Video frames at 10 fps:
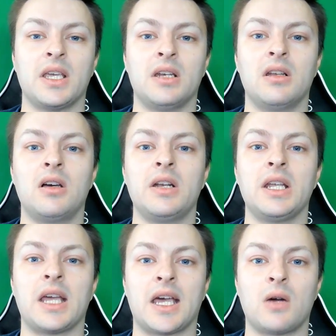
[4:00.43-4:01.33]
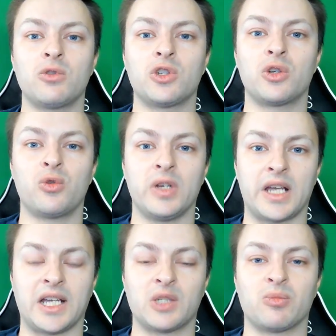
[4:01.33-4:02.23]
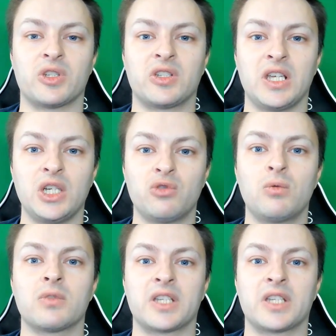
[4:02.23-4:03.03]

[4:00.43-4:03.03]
in learning how to create procedural